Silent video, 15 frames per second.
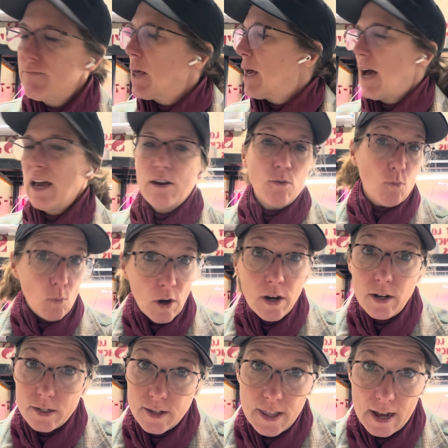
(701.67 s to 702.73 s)
I don't want
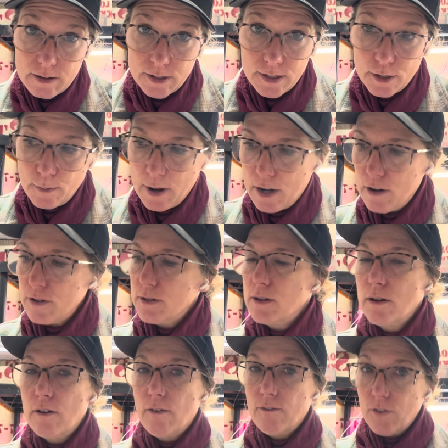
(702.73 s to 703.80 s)
1,000 tomatoes,
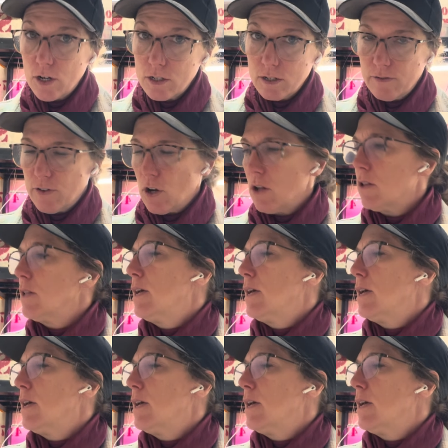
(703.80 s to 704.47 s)
first of all.